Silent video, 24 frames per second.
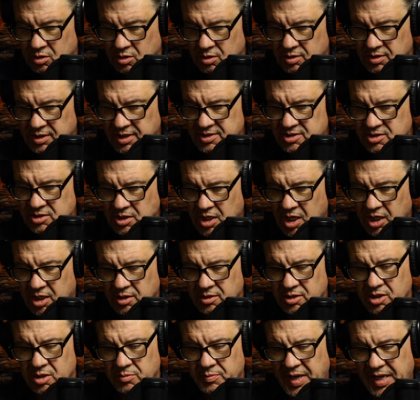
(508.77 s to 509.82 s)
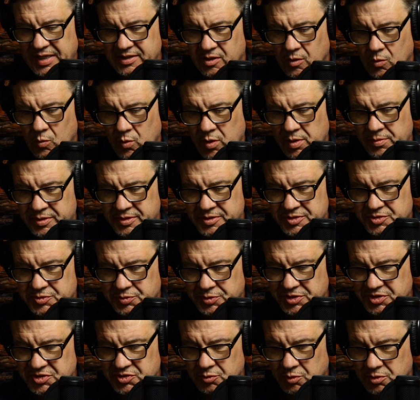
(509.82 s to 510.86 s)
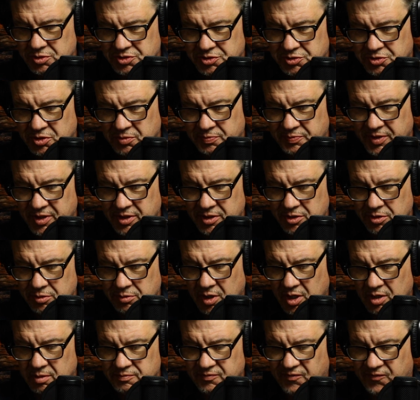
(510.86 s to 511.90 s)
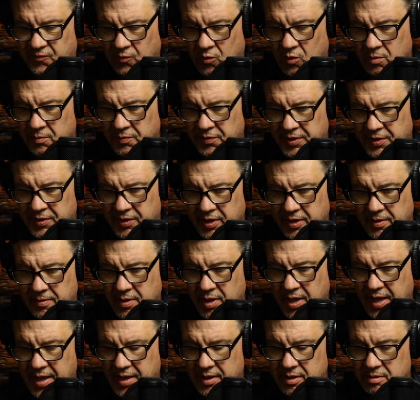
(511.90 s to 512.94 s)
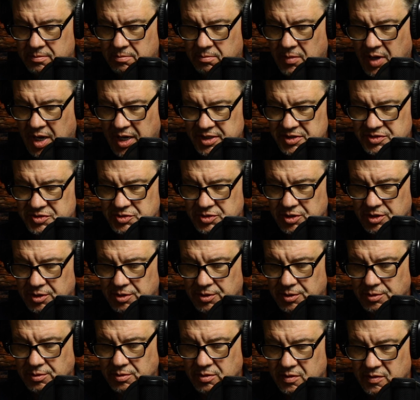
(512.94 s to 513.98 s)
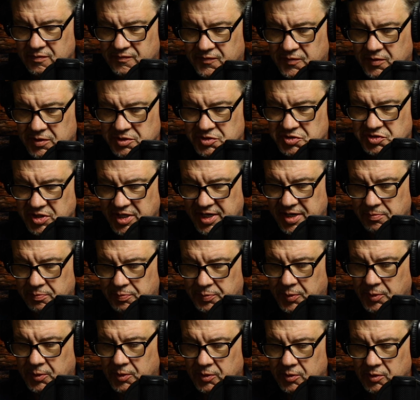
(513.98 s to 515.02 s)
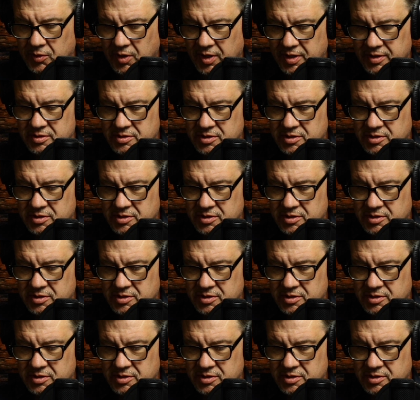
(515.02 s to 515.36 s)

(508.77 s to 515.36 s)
Let's talk a little about the women's resource group that you helped form there at MISO, for example.